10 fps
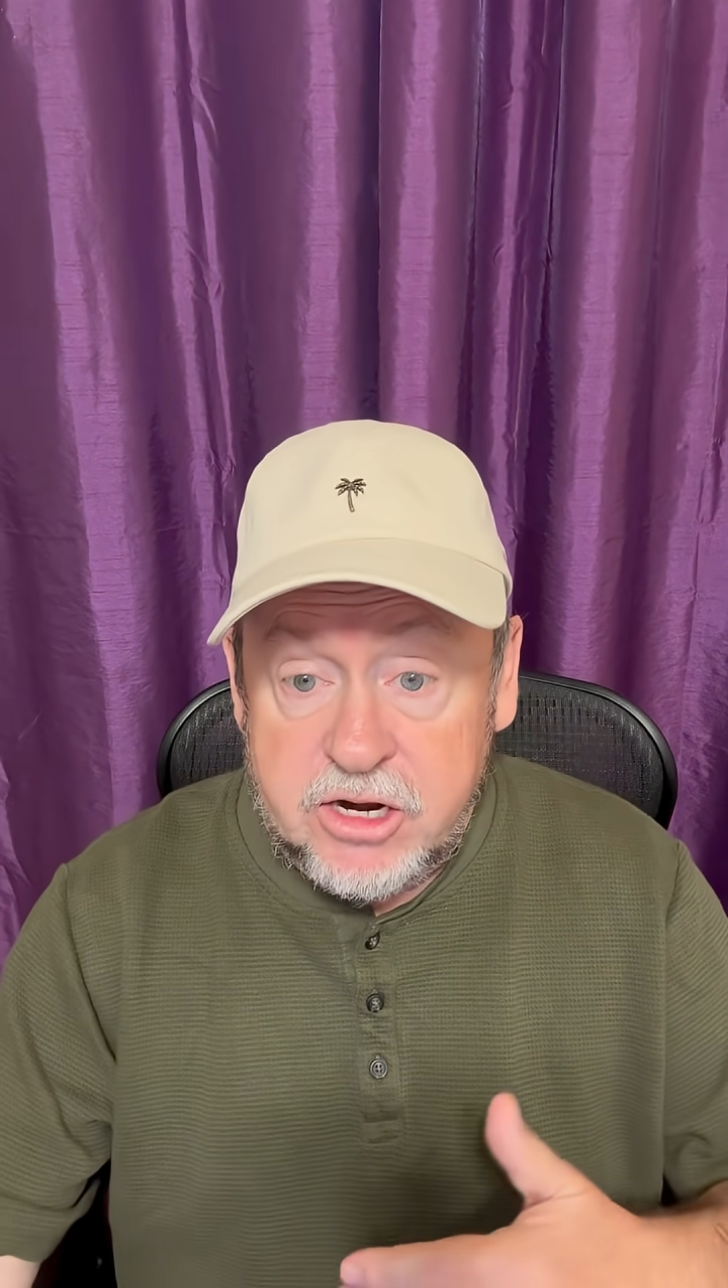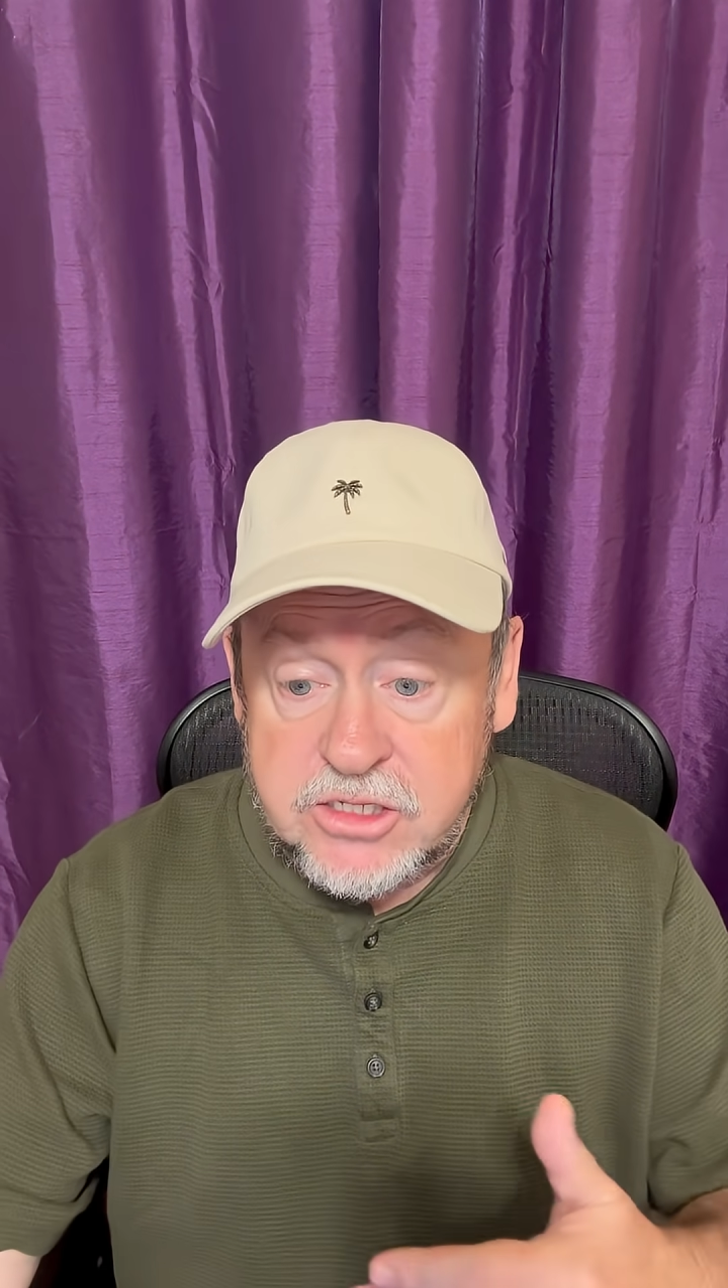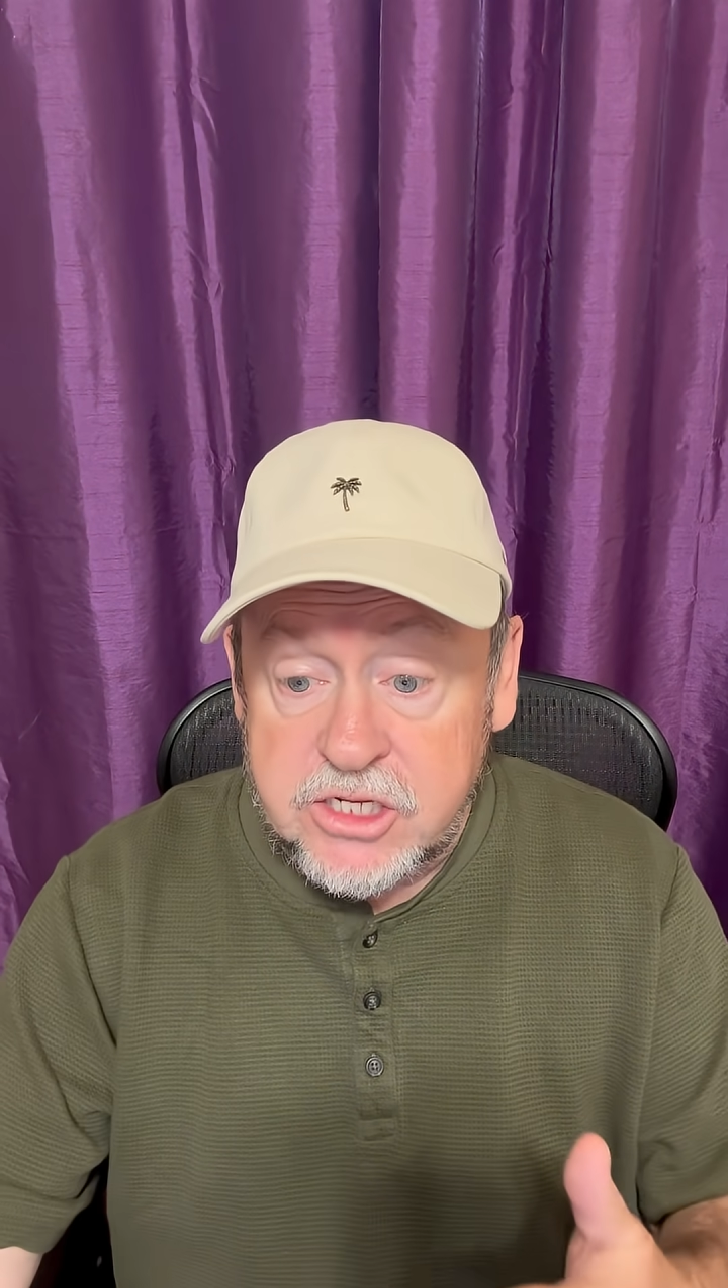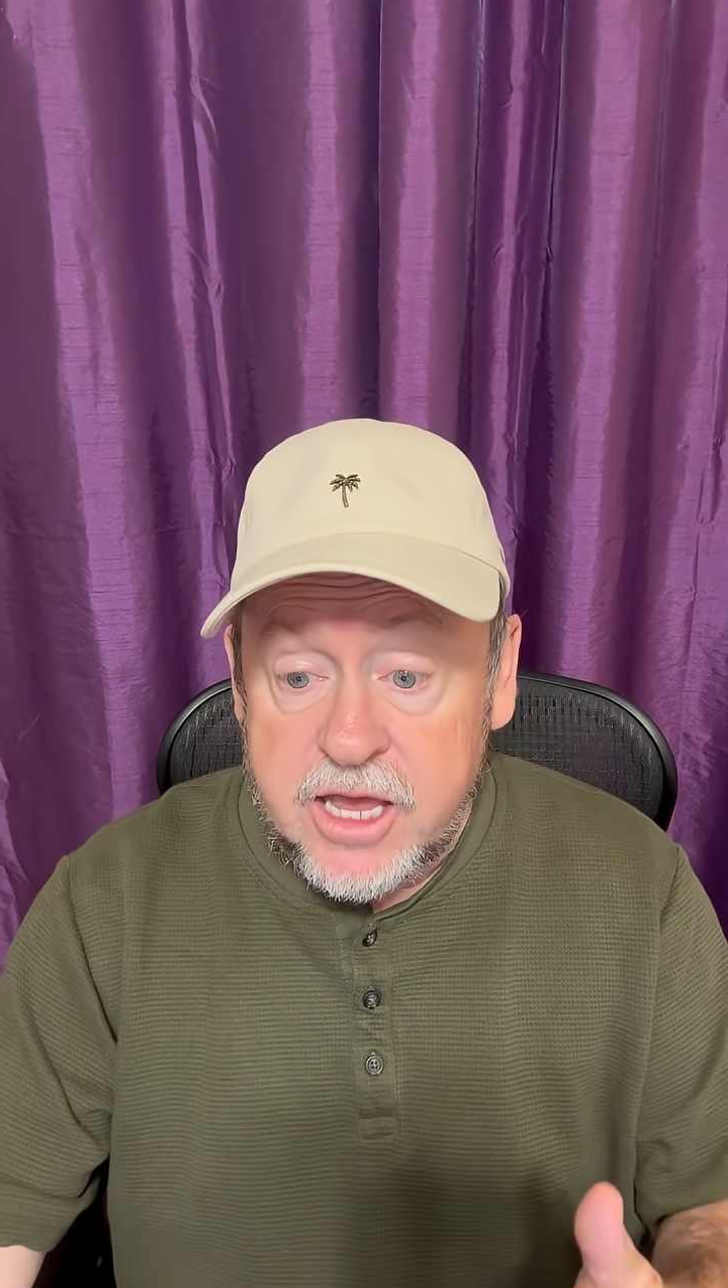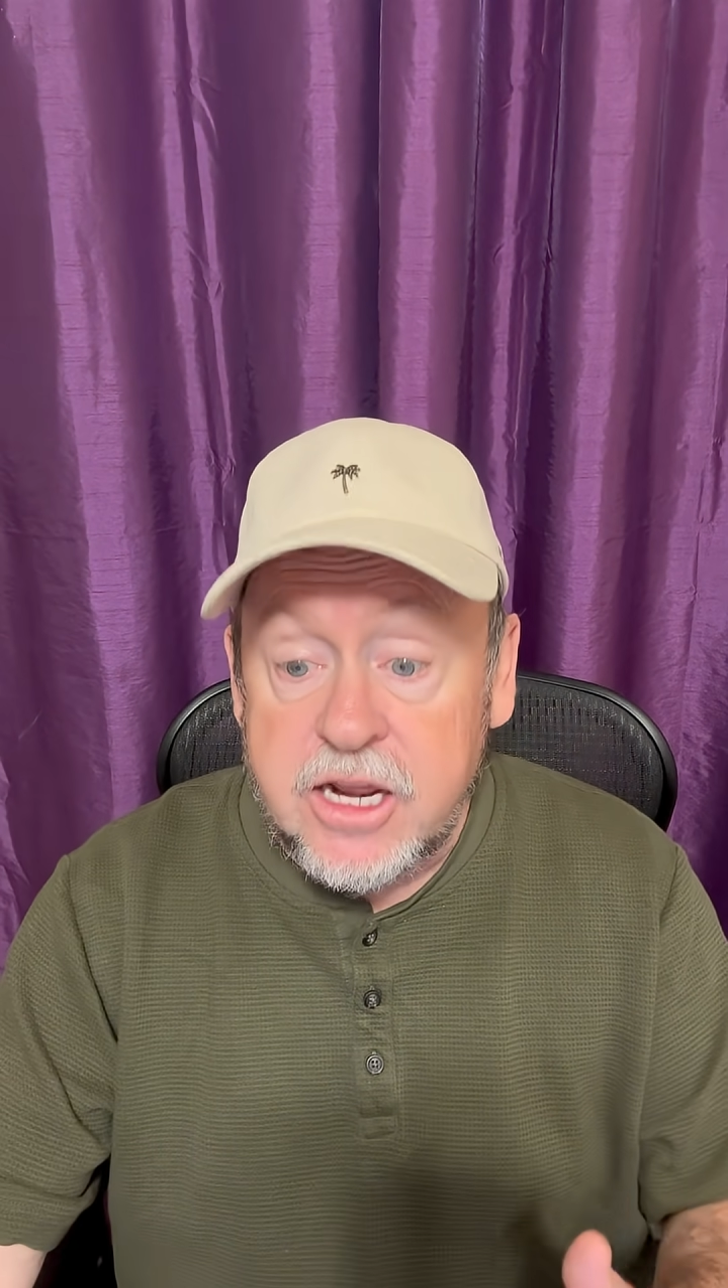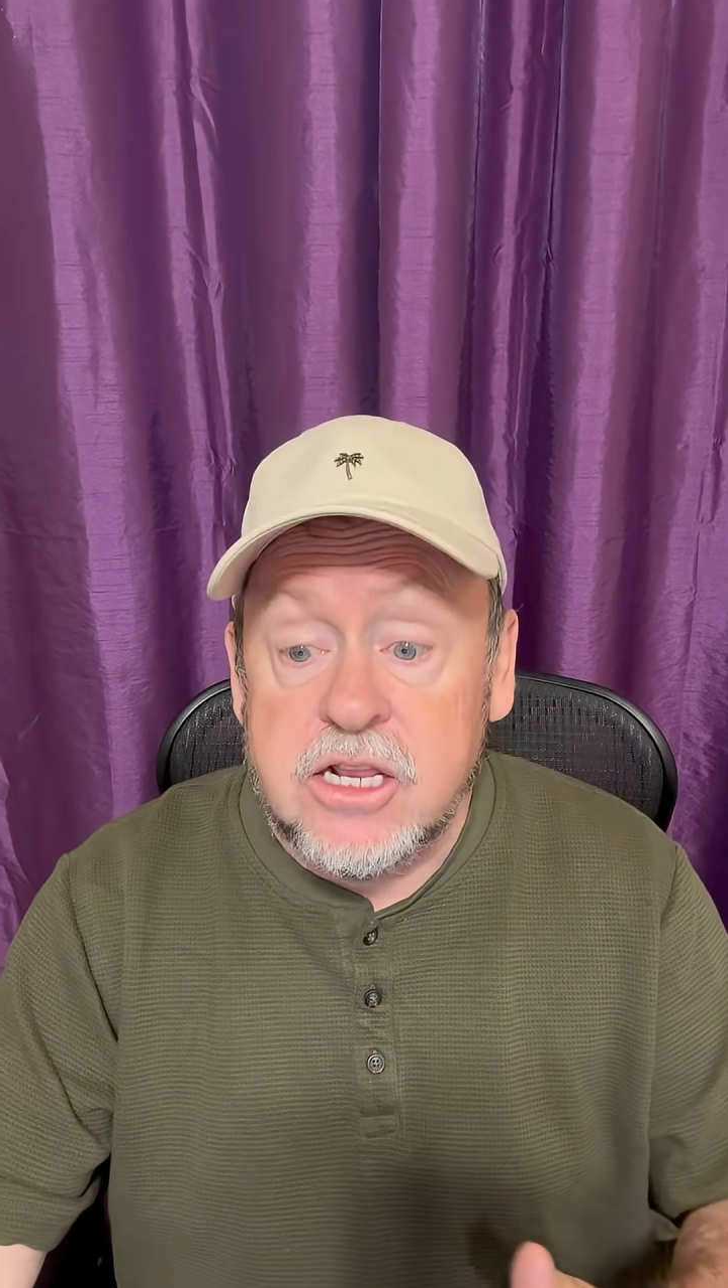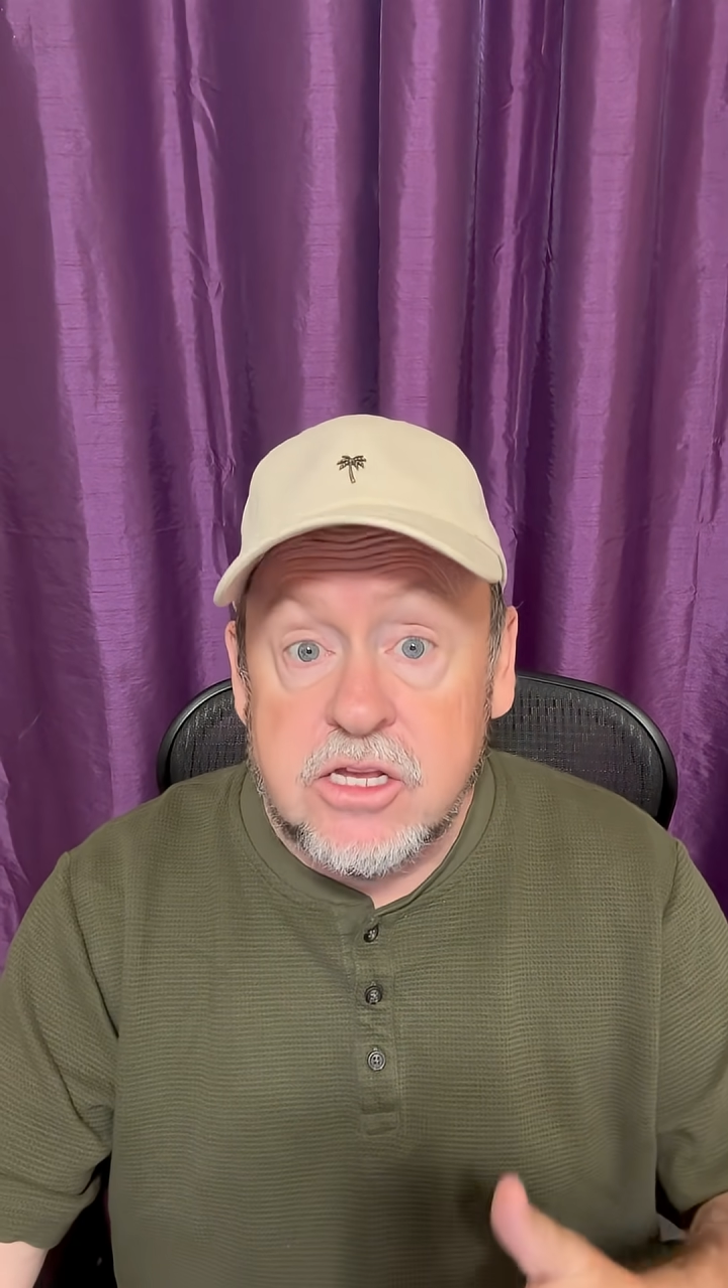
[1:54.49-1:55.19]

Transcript: had said in